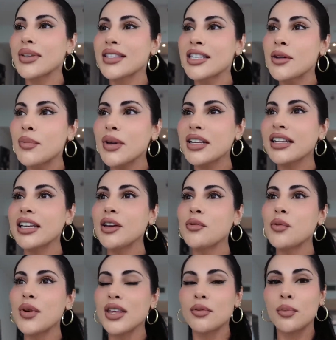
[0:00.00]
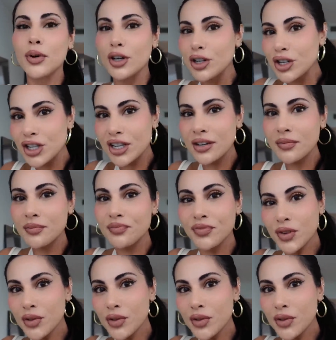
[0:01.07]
but typically with Persian